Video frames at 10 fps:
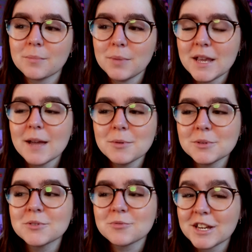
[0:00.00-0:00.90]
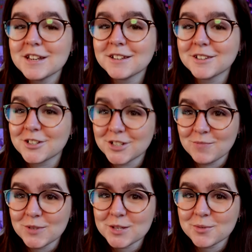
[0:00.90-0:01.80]
Being able to read at the
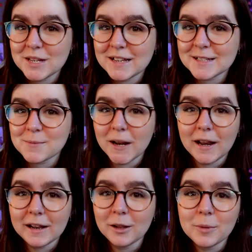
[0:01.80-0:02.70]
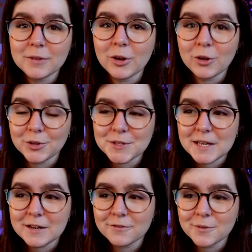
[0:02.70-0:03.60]
gym this week has been a little bit of a
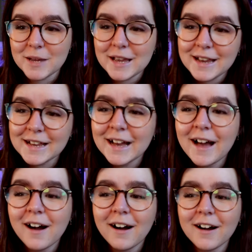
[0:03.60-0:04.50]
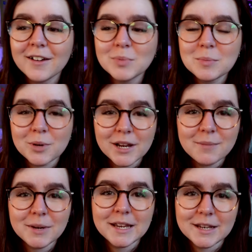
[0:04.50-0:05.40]
godsend for me. I've been
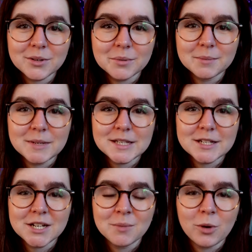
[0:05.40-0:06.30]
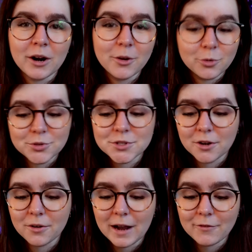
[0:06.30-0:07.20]
bringing my Kindle with me to the gym, where I
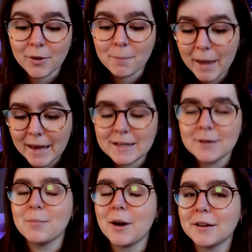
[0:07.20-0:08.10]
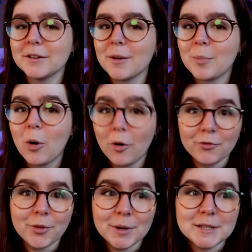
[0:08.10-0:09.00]
also have a compendium bind up
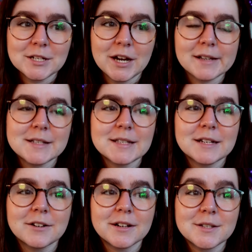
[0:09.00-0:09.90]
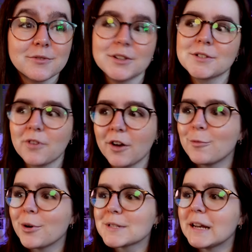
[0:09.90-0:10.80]
of the Percy Jackson series, the first
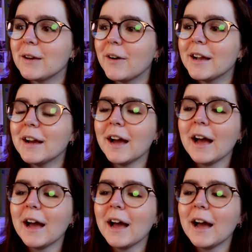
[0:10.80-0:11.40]
five books anyway.